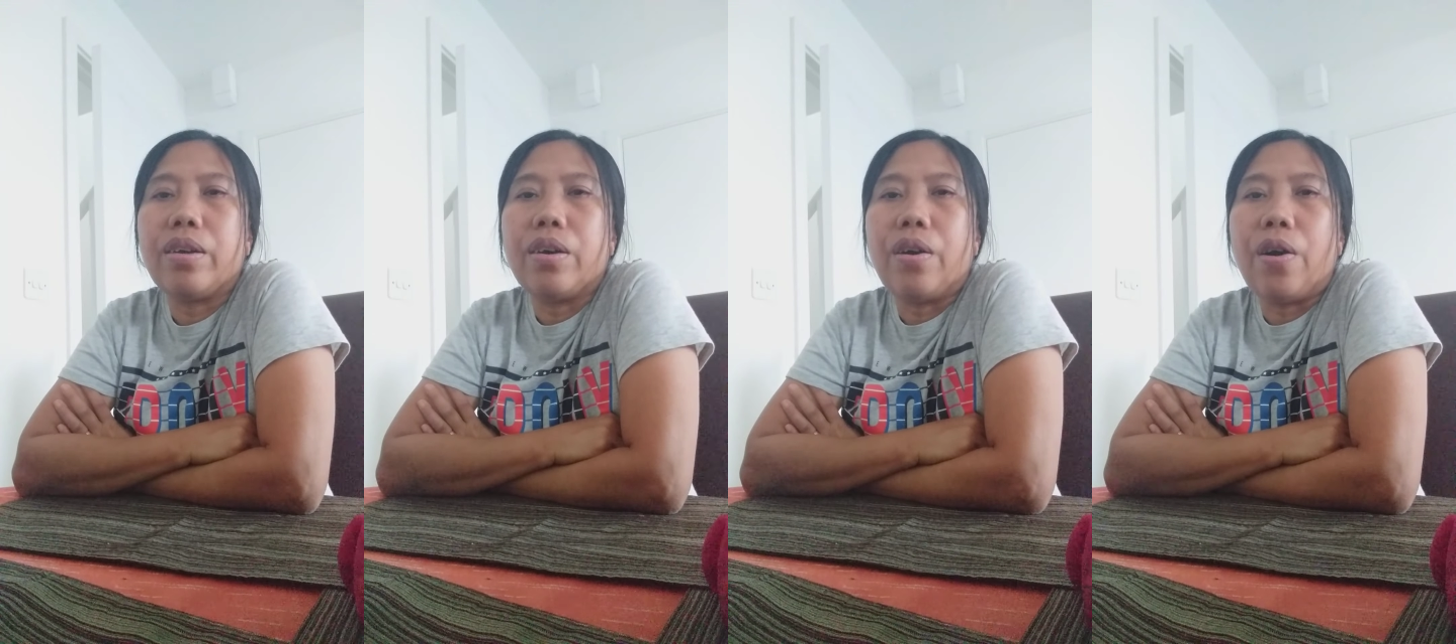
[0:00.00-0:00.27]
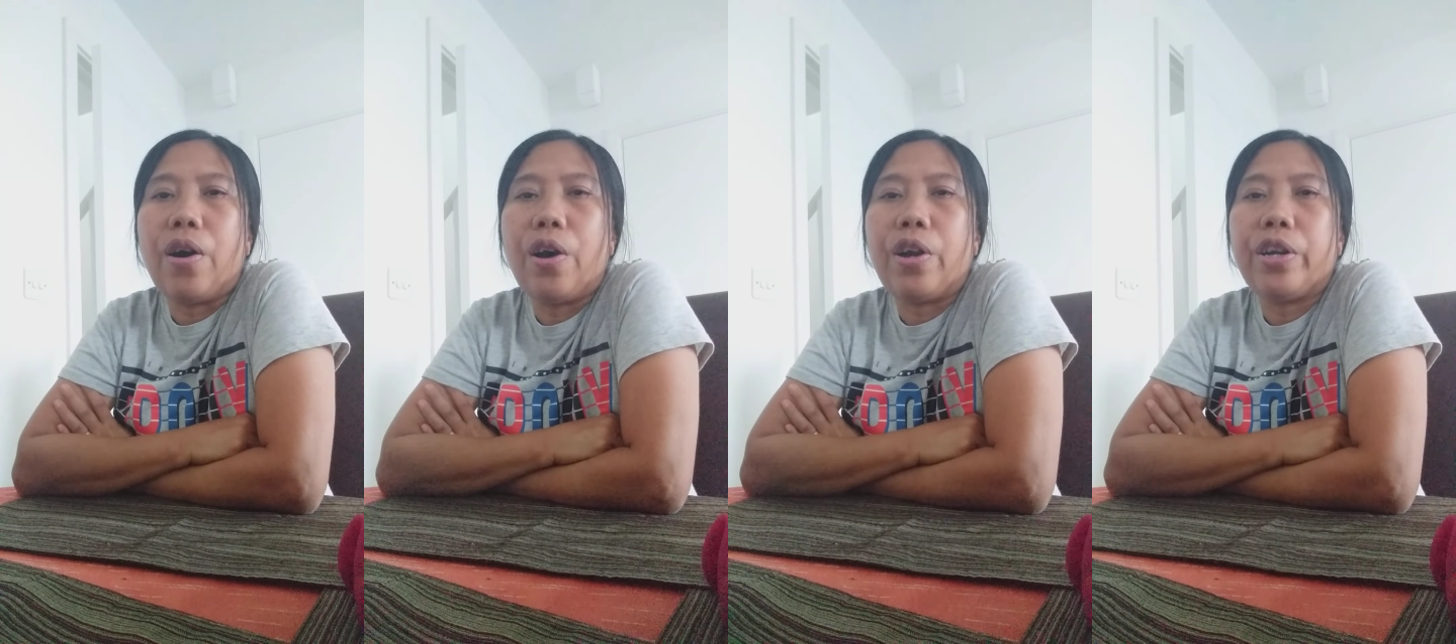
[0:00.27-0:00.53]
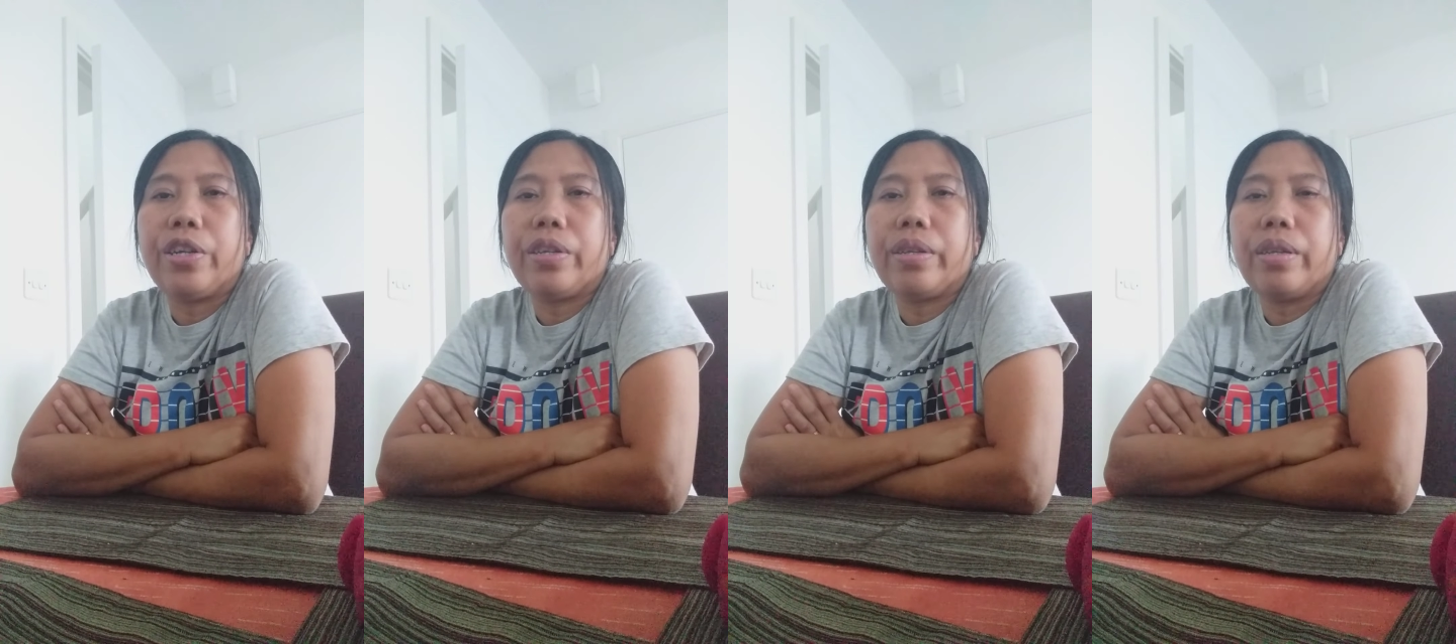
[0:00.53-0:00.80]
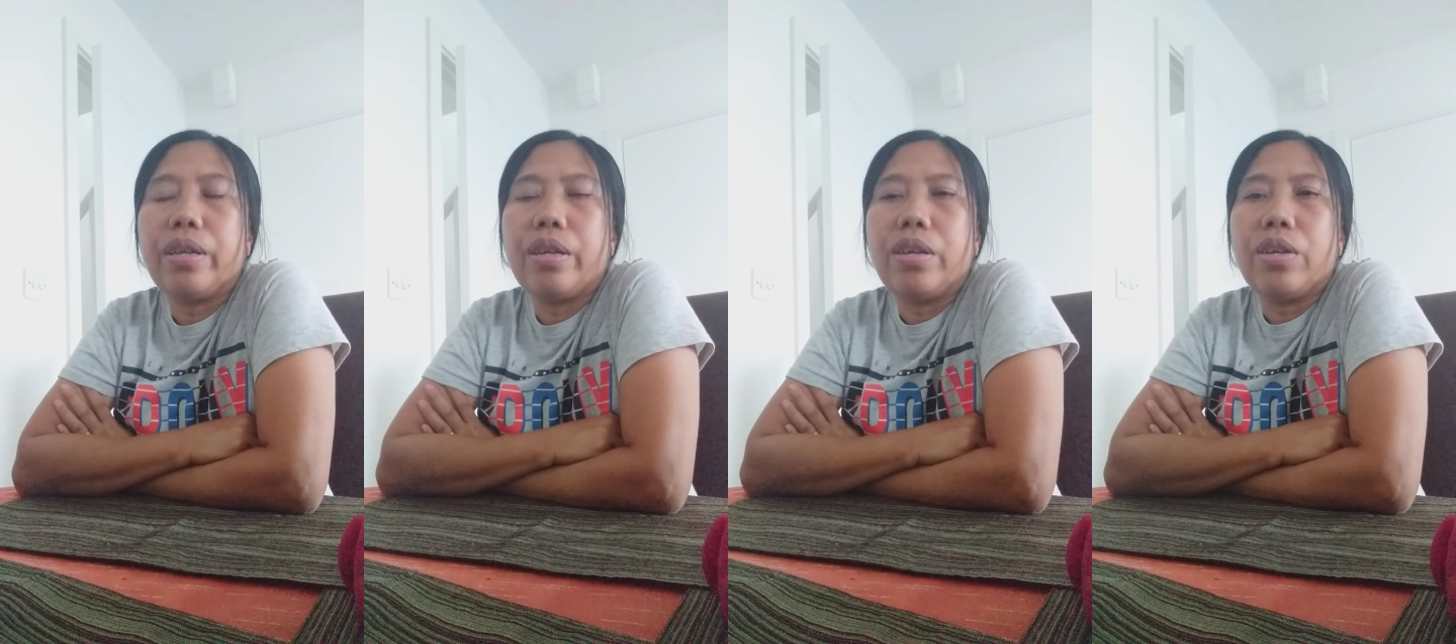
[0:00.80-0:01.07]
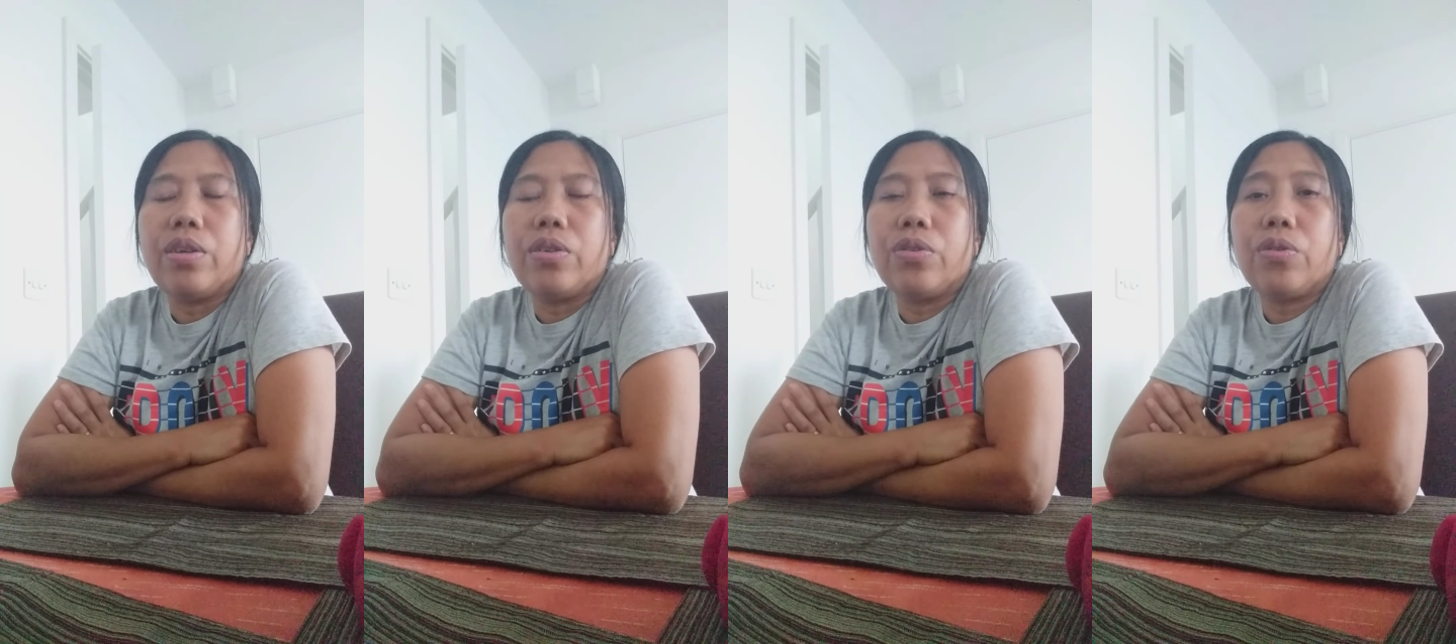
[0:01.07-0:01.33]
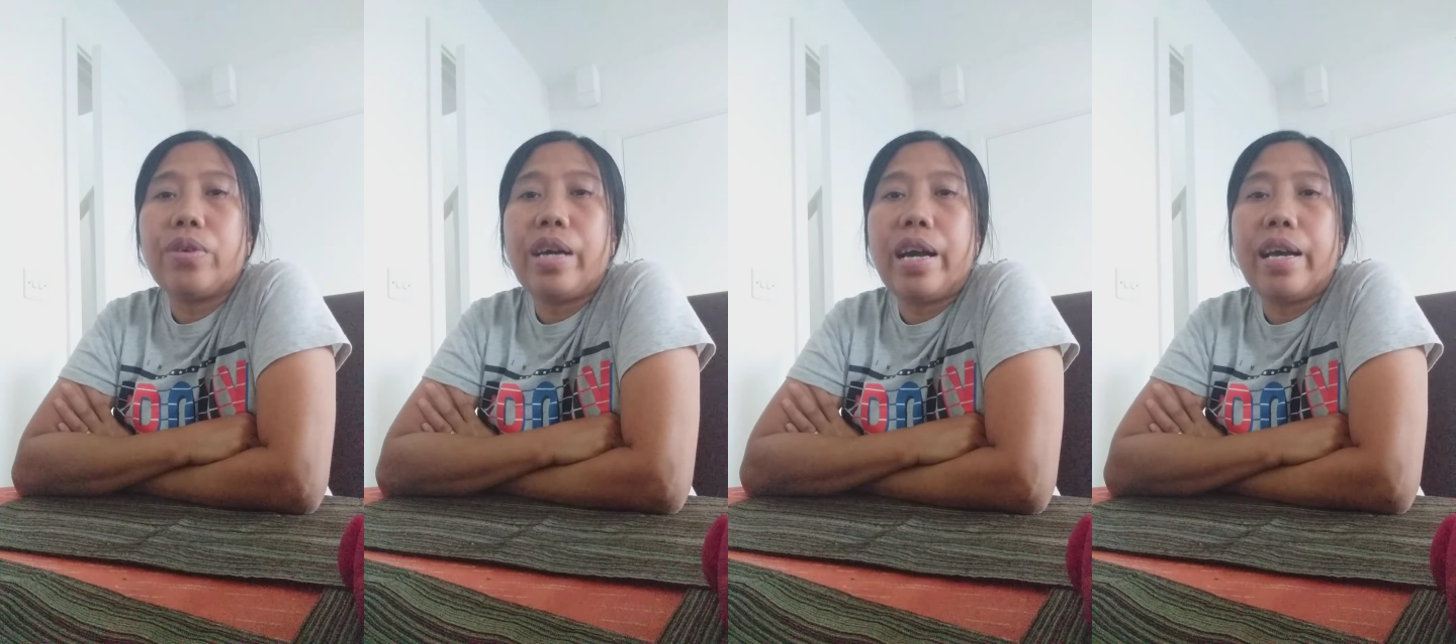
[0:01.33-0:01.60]
heart.
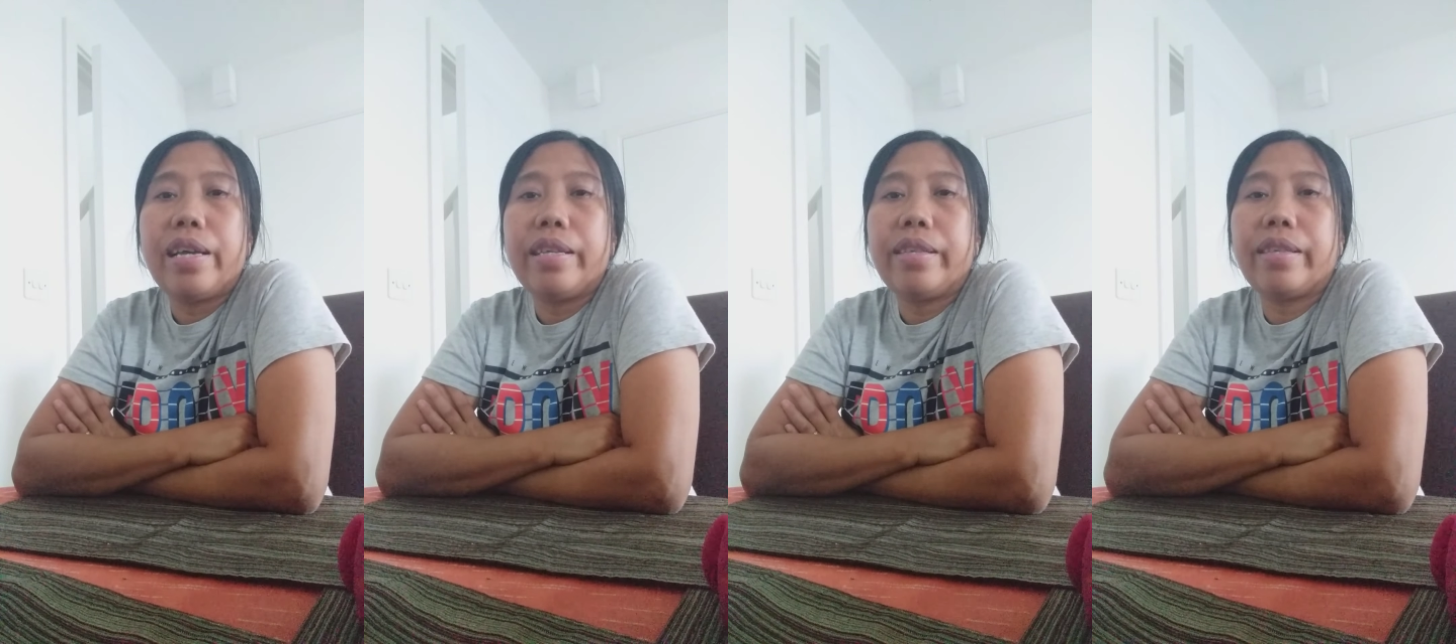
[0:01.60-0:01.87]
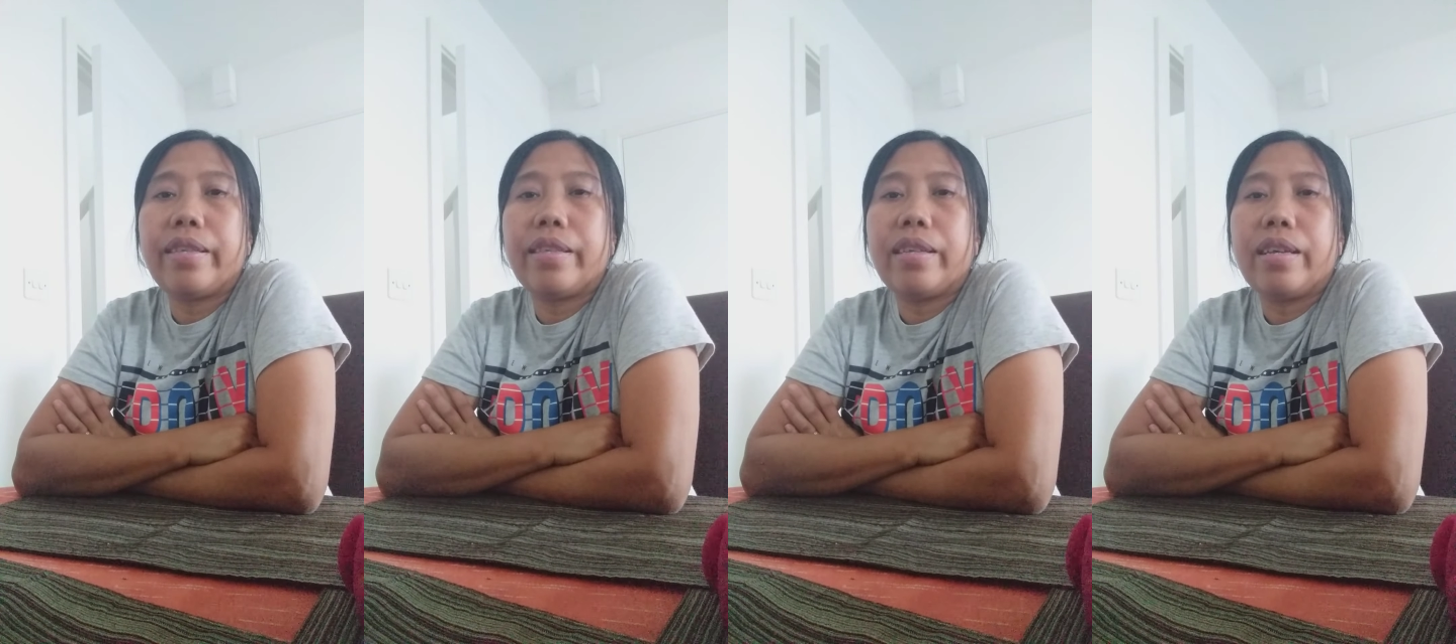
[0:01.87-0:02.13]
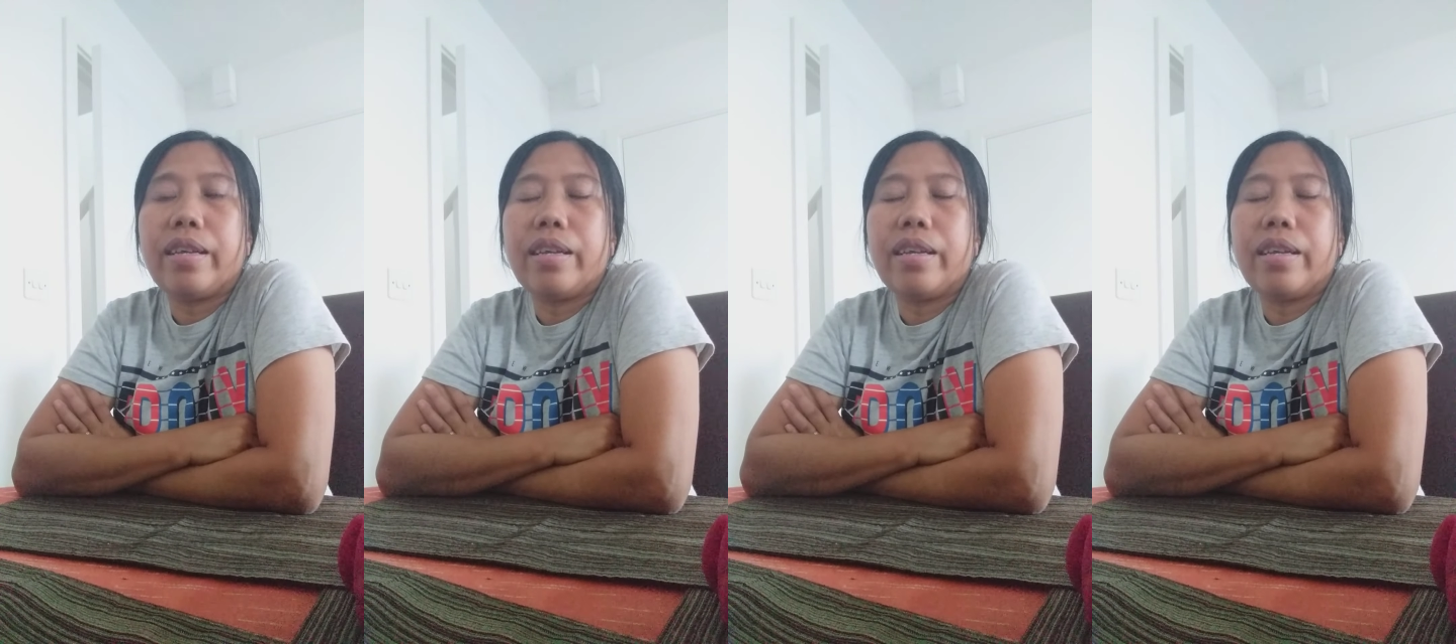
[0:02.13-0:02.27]
So guys,